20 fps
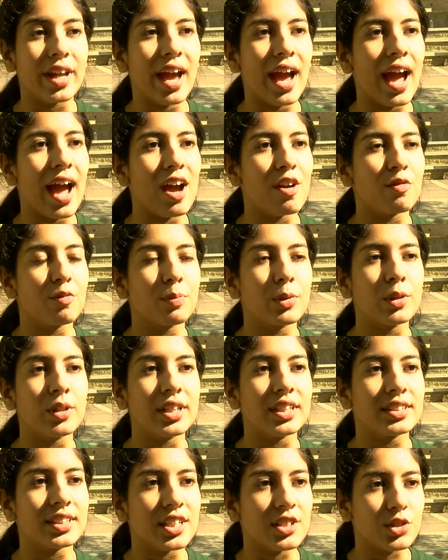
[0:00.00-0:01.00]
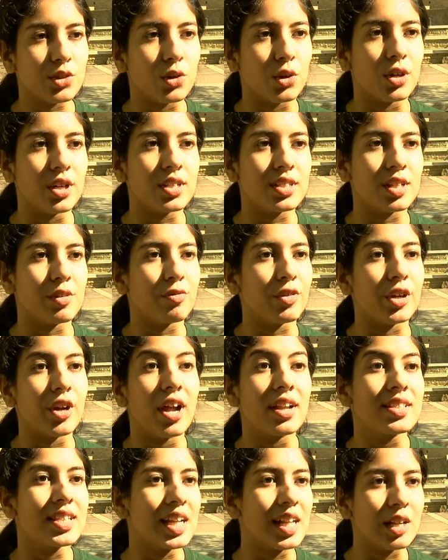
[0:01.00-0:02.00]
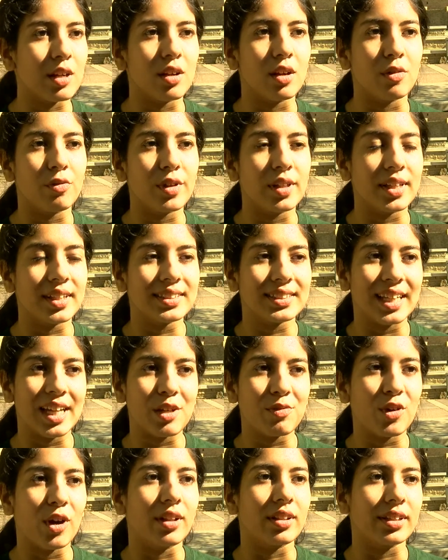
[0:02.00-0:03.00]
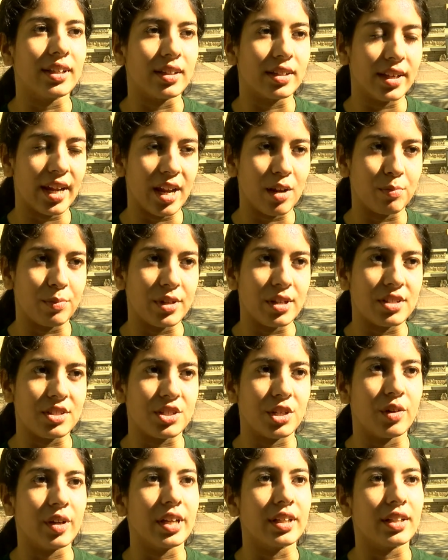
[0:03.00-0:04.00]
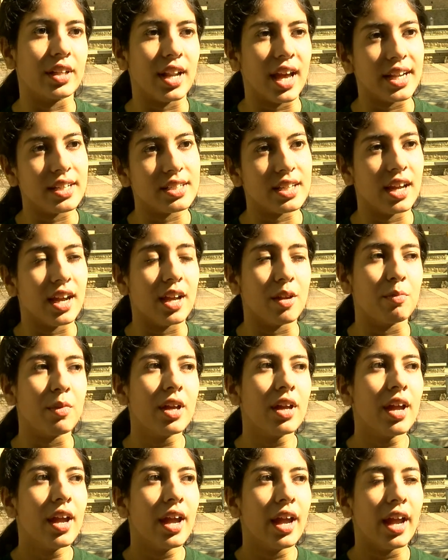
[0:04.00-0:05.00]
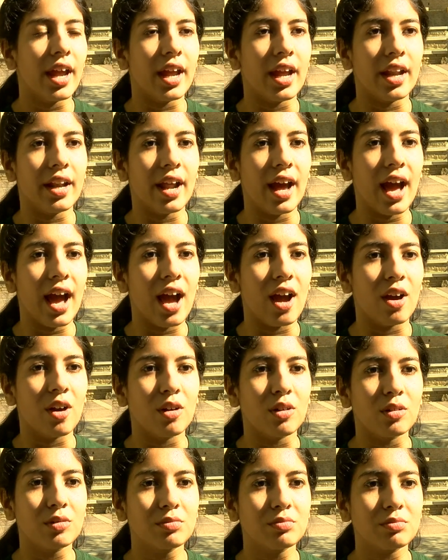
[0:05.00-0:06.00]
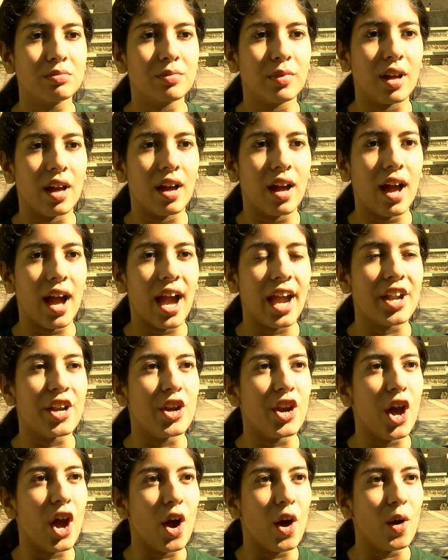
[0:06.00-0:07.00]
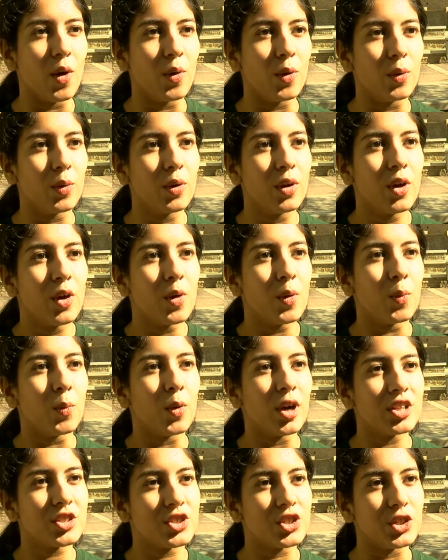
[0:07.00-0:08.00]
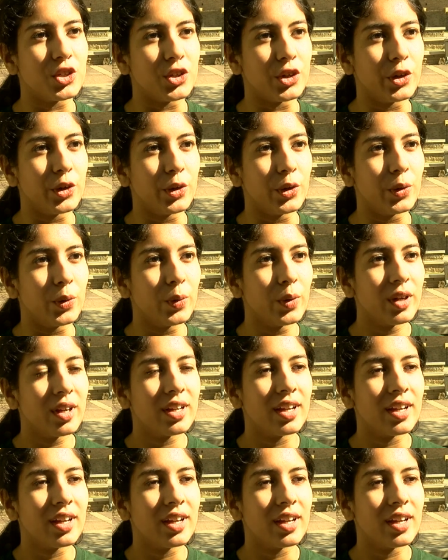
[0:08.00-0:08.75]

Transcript: We have police escorts if you're not uh, feeling safe on the campus during the nighttime and how I know what to do,